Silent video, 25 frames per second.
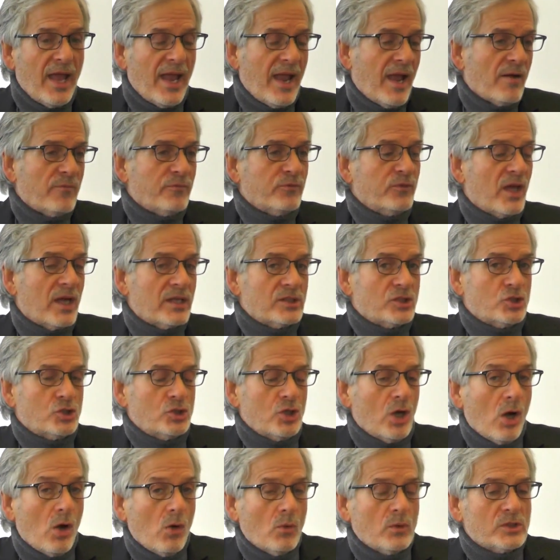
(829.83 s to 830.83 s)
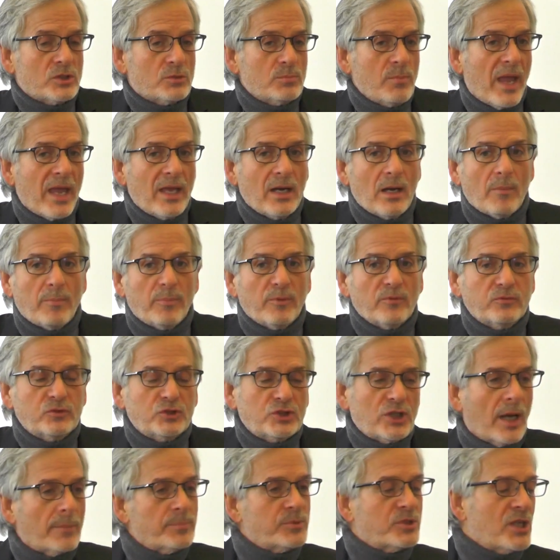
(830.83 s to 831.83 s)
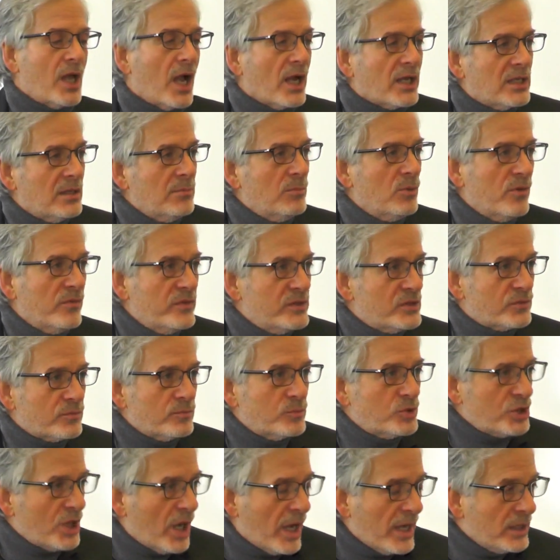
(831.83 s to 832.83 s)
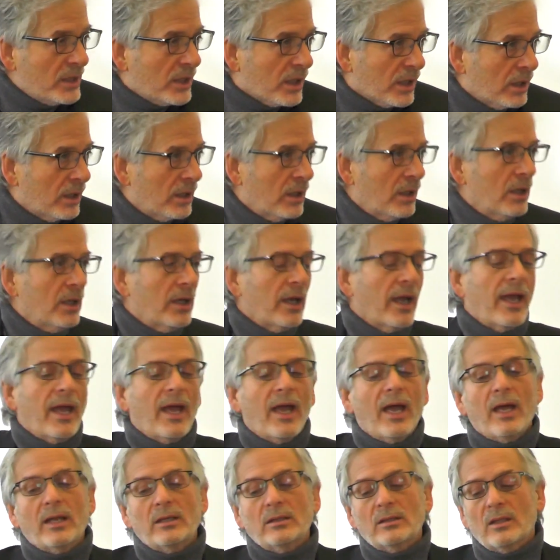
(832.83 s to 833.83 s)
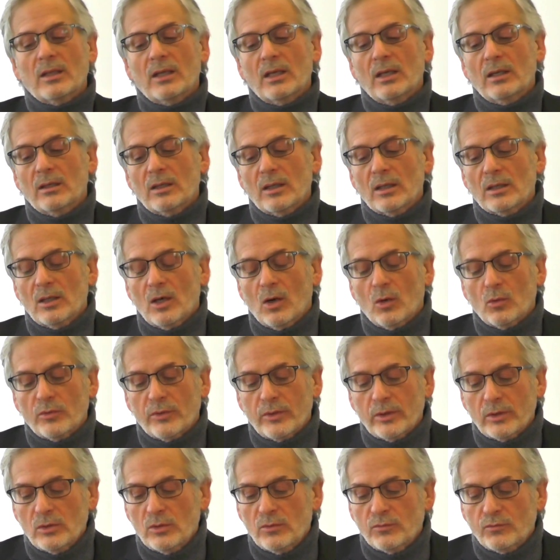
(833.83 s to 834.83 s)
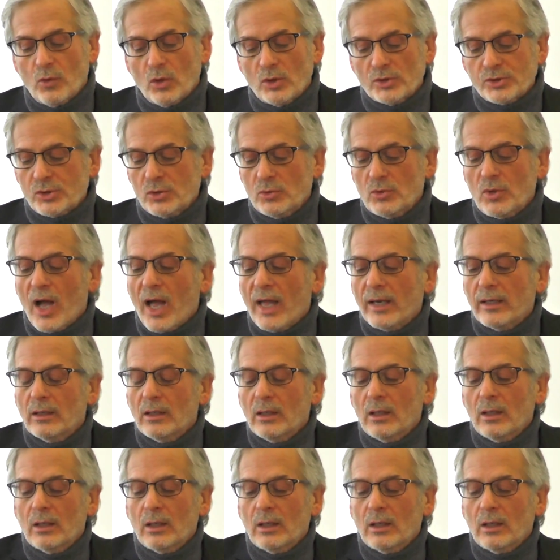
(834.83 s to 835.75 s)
half that show is made up of chopsaki movies from China. Right. And then you've also got